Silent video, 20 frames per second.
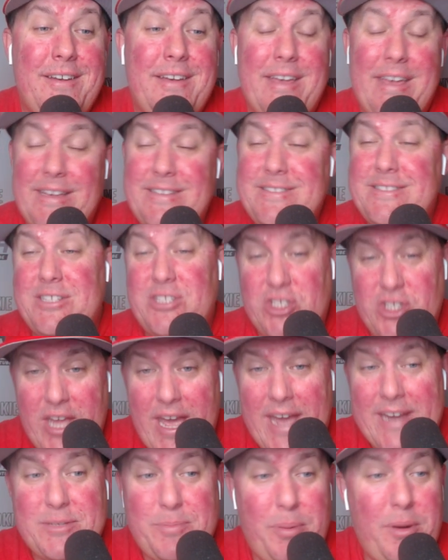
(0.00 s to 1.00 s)
he's a
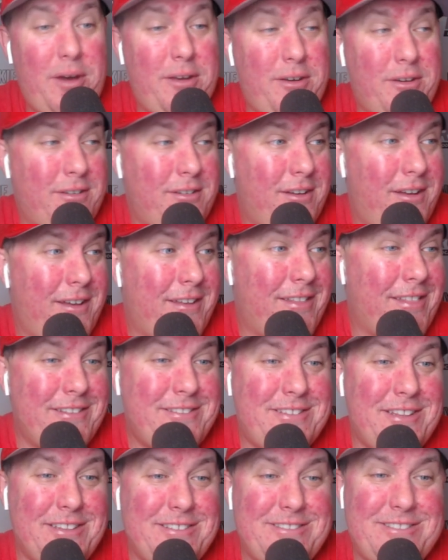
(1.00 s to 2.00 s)
jacked punter. Uh,
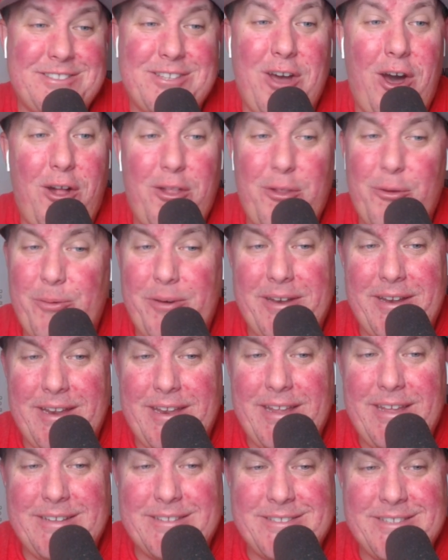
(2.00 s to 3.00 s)
let's, let's just call it what
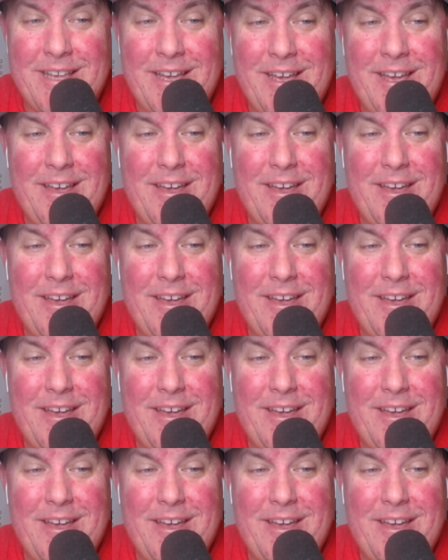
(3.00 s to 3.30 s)
it is.